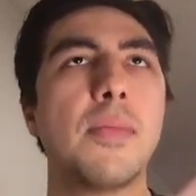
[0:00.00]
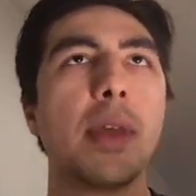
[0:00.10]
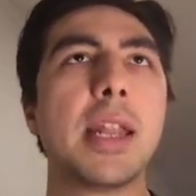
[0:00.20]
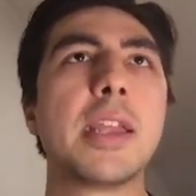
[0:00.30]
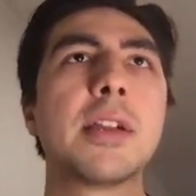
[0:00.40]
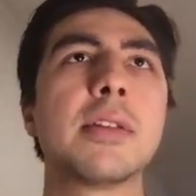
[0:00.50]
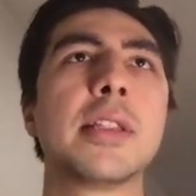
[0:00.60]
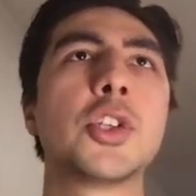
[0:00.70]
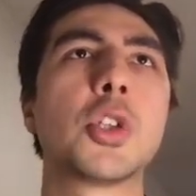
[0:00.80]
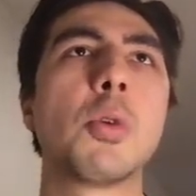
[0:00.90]
And here,
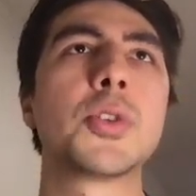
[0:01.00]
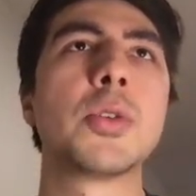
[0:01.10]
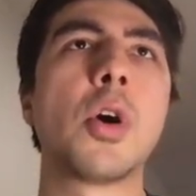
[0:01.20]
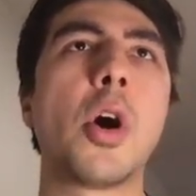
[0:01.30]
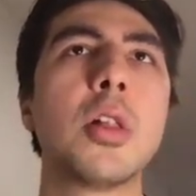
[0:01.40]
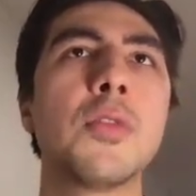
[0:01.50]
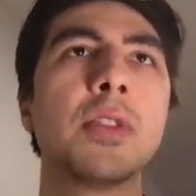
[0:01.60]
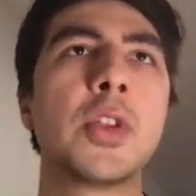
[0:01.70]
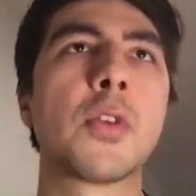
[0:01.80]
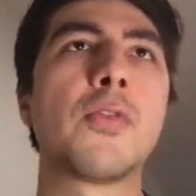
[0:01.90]
this shows you all
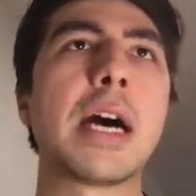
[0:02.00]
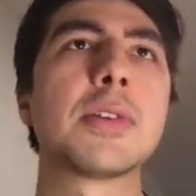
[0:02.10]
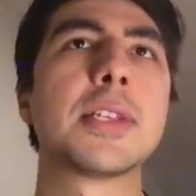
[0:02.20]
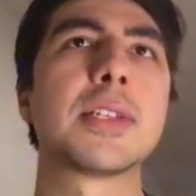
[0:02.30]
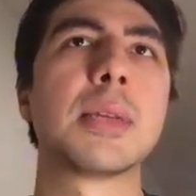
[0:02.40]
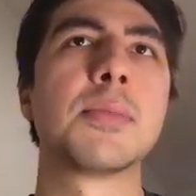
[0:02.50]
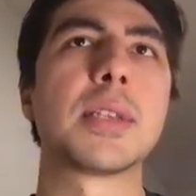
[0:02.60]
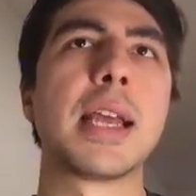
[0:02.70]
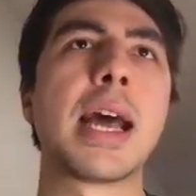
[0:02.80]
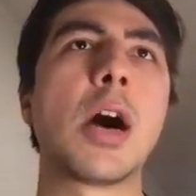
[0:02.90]
of your file systems
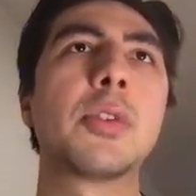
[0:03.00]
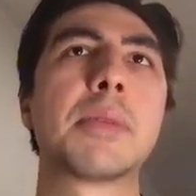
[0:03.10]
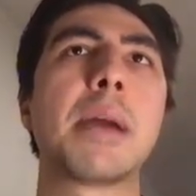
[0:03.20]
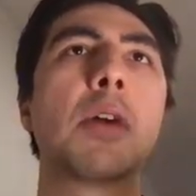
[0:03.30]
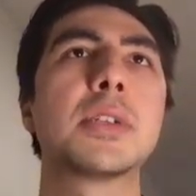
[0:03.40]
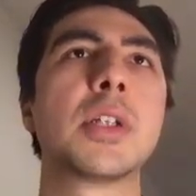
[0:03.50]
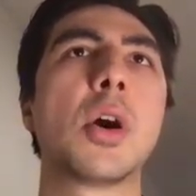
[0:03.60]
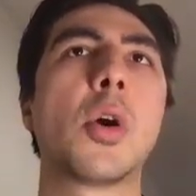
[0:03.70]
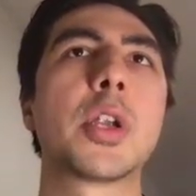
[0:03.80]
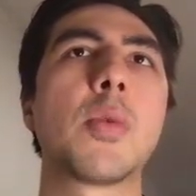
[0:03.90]
and how they're mounted
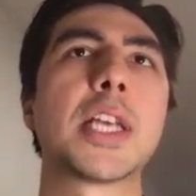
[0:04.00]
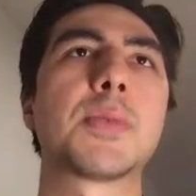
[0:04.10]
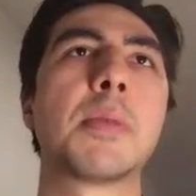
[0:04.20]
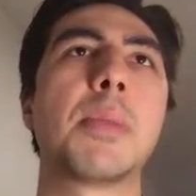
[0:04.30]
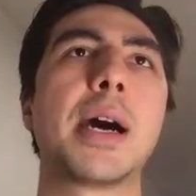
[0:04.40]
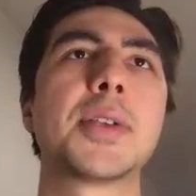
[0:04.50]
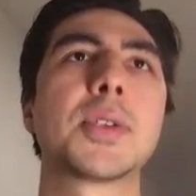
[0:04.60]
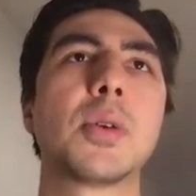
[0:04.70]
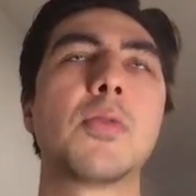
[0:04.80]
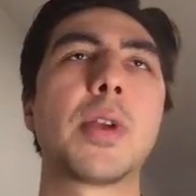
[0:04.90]
on your Raspberry Pi.
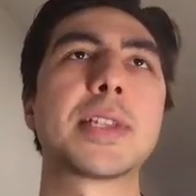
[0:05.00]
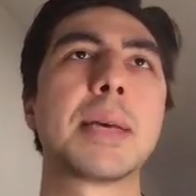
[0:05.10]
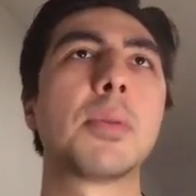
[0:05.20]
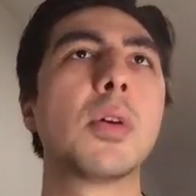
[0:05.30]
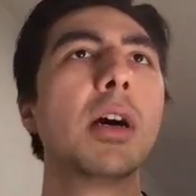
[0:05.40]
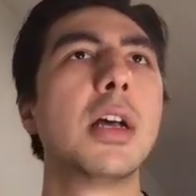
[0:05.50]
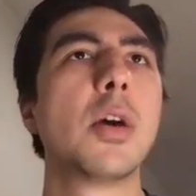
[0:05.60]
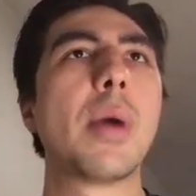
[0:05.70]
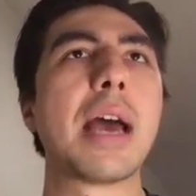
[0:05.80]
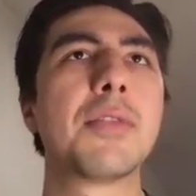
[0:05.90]
So for example,
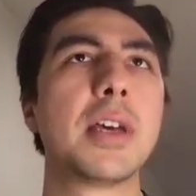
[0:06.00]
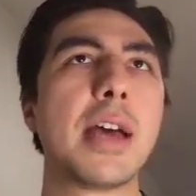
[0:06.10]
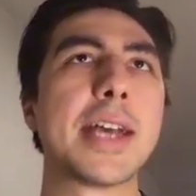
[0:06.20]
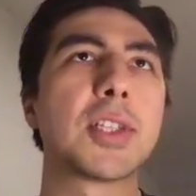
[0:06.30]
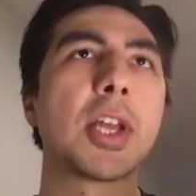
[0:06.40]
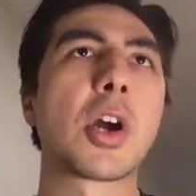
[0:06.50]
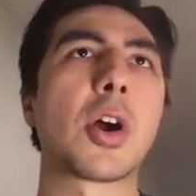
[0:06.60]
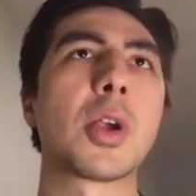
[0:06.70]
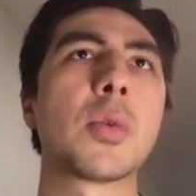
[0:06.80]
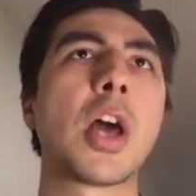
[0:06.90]
we have the SD
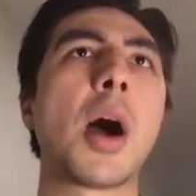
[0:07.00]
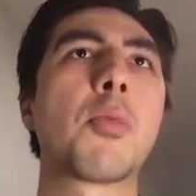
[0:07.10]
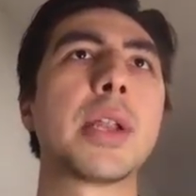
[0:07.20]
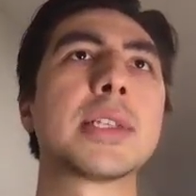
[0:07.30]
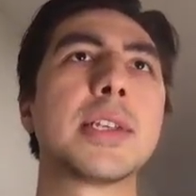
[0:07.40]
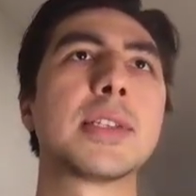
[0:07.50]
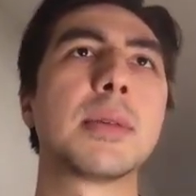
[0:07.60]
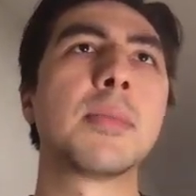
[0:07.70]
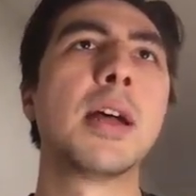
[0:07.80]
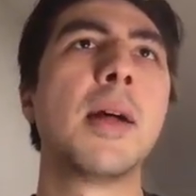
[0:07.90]
card with the operating
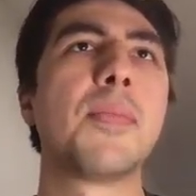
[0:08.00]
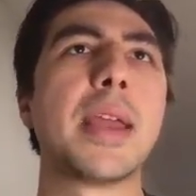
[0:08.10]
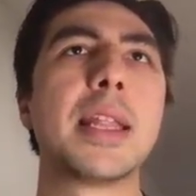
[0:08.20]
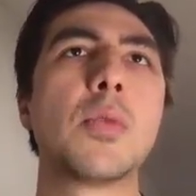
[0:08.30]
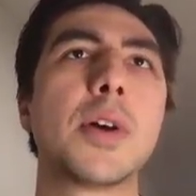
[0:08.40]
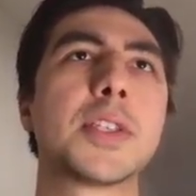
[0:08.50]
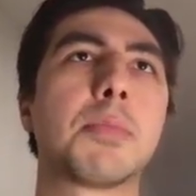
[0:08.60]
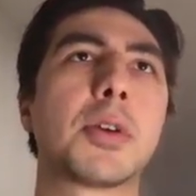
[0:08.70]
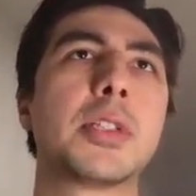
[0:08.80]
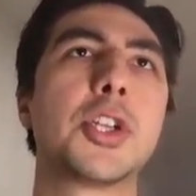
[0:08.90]
system, and it was
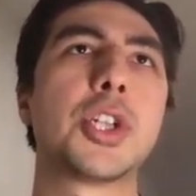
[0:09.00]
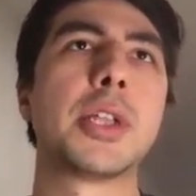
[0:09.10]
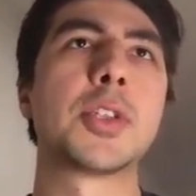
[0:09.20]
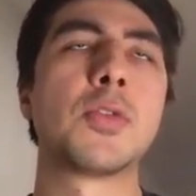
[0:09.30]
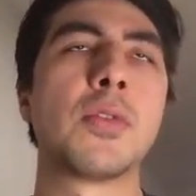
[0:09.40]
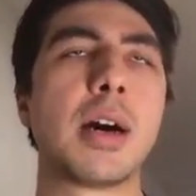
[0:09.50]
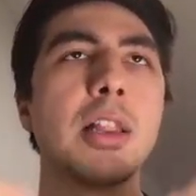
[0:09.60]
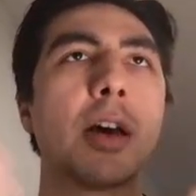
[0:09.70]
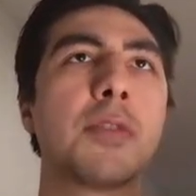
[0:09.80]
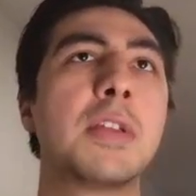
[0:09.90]
partitioned into a
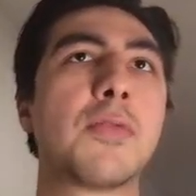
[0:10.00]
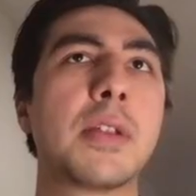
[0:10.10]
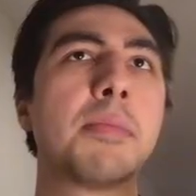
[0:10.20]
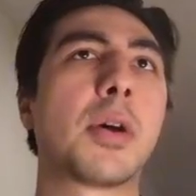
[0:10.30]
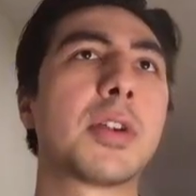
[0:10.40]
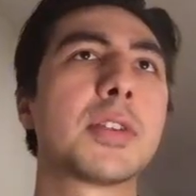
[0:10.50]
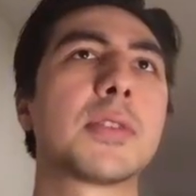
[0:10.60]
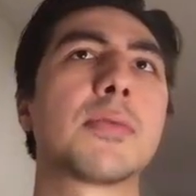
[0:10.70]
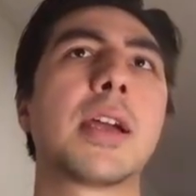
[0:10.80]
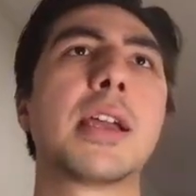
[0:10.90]
lot of different parts,
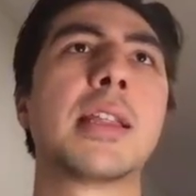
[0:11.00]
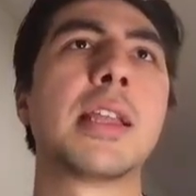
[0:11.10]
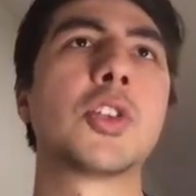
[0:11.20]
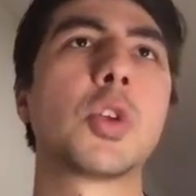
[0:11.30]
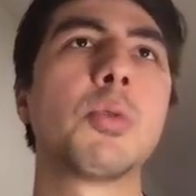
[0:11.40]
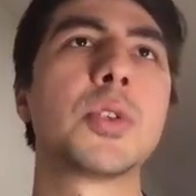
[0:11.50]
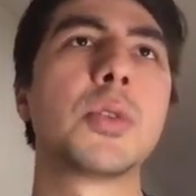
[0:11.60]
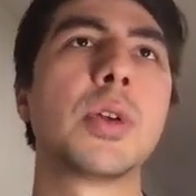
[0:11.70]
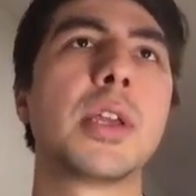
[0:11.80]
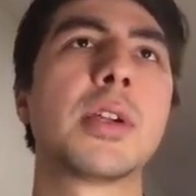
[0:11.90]
right? And it shows
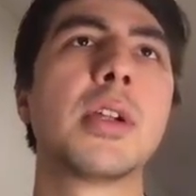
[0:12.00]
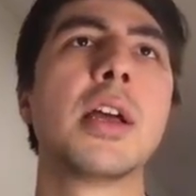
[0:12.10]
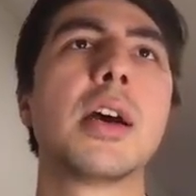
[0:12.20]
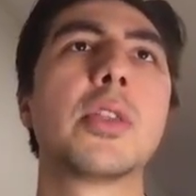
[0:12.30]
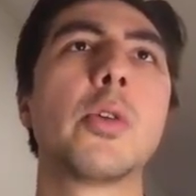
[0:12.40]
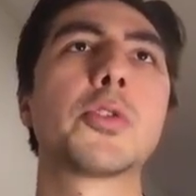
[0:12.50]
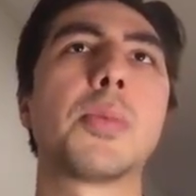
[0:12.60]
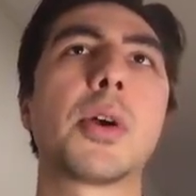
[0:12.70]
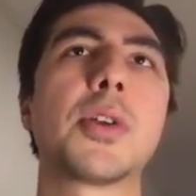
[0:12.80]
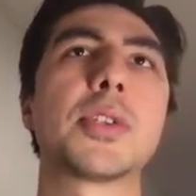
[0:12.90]
you here those
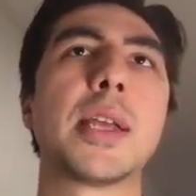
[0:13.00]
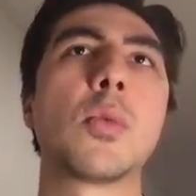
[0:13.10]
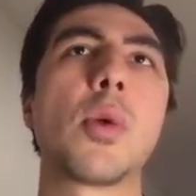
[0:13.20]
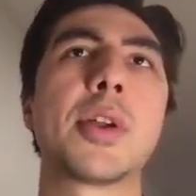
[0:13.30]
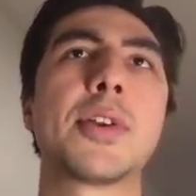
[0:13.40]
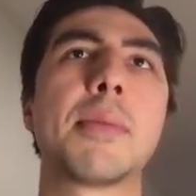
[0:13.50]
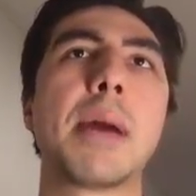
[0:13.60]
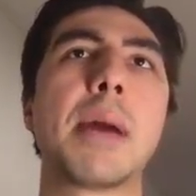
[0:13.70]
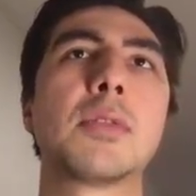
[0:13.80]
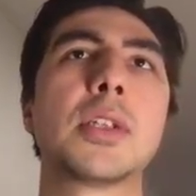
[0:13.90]
parts and where they're
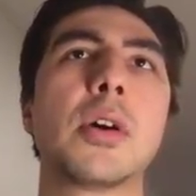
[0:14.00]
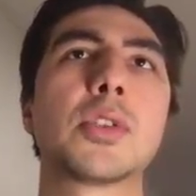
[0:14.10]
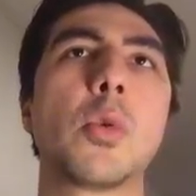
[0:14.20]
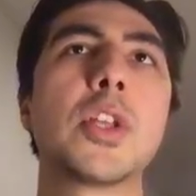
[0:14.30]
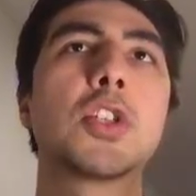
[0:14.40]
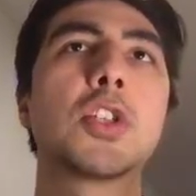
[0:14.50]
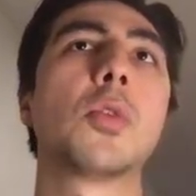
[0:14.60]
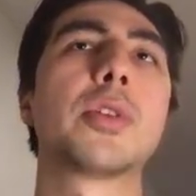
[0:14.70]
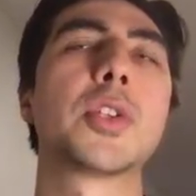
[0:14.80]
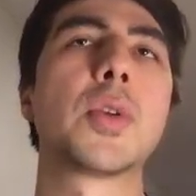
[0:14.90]
mounted on. So which
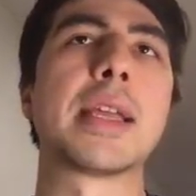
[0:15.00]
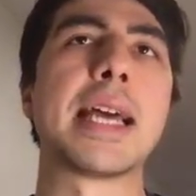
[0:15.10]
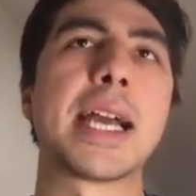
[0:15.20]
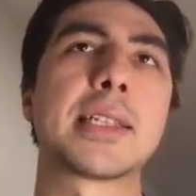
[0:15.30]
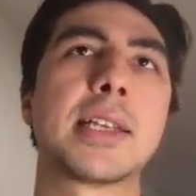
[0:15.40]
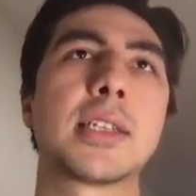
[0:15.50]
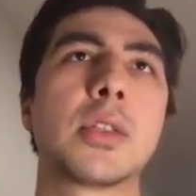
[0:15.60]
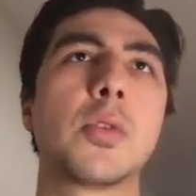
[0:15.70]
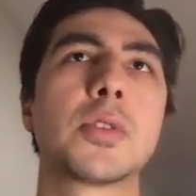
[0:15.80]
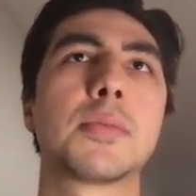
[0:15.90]
folders you can access
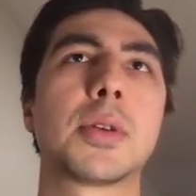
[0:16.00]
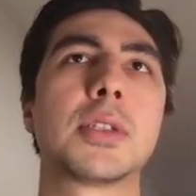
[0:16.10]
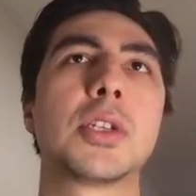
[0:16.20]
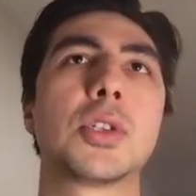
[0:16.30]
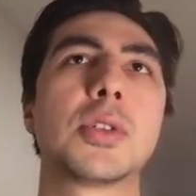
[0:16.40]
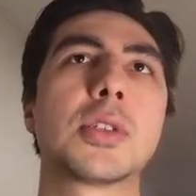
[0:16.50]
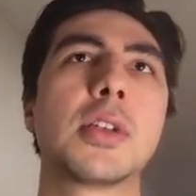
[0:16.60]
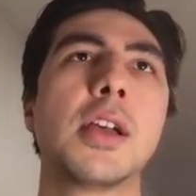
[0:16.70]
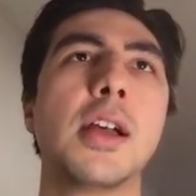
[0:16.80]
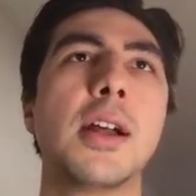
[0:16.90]
those partitions.
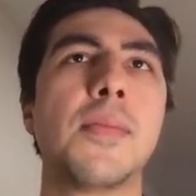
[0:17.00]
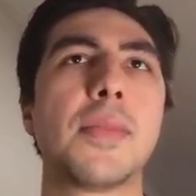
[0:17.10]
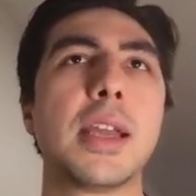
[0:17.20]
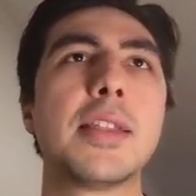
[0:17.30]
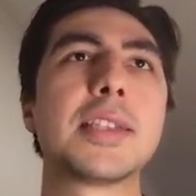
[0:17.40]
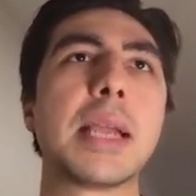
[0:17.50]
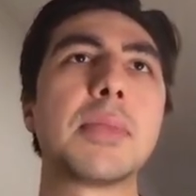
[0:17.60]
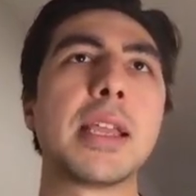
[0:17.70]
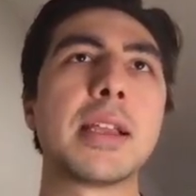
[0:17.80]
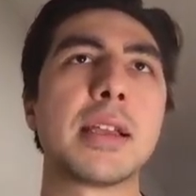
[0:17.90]
And the same
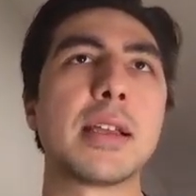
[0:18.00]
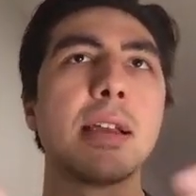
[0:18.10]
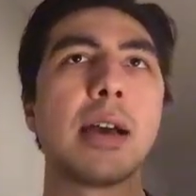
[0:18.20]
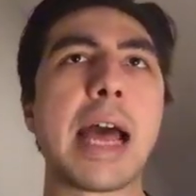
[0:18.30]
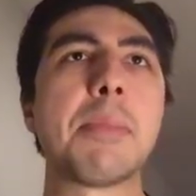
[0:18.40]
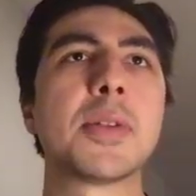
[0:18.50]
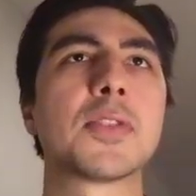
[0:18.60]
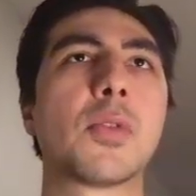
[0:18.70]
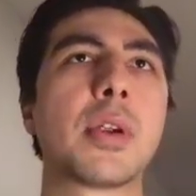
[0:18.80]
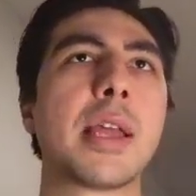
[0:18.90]
thing happens
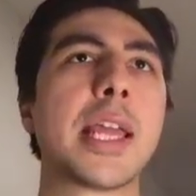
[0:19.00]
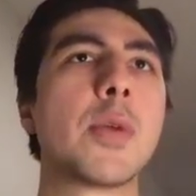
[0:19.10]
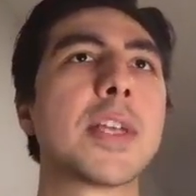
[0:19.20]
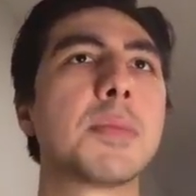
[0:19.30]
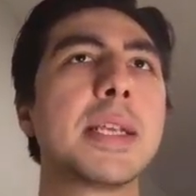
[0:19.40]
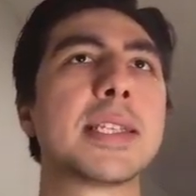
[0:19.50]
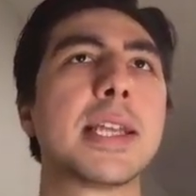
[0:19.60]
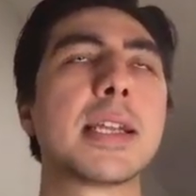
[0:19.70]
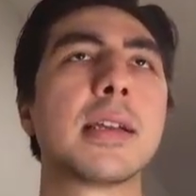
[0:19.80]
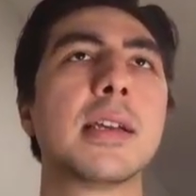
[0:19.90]
for a USB
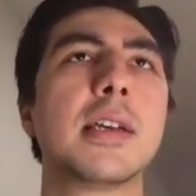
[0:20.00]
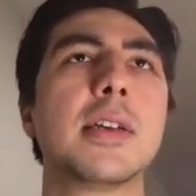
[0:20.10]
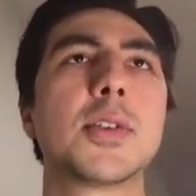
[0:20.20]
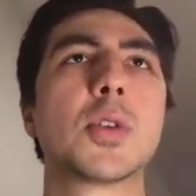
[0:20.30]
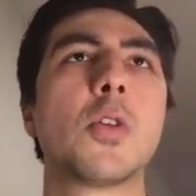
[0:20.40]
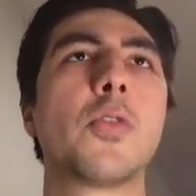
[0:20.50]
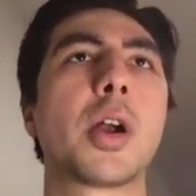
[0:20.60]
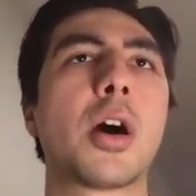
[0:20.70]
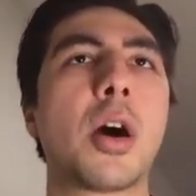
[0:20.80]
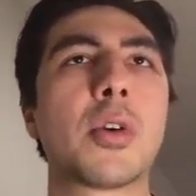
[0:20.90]
stick. So for
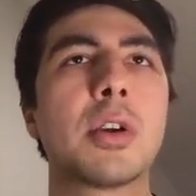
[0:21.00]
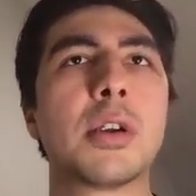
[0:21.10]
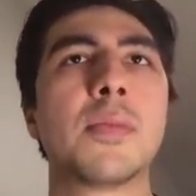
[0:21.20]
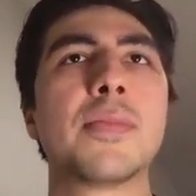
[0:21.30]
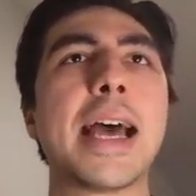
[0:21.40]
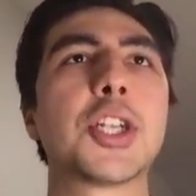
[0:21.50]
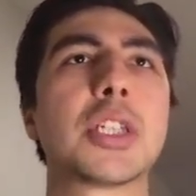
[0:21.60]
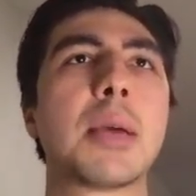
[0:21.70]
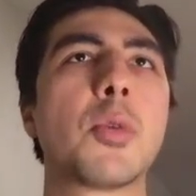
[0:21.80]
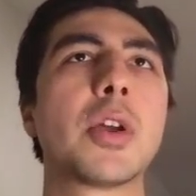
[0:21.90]
our dash cam, we're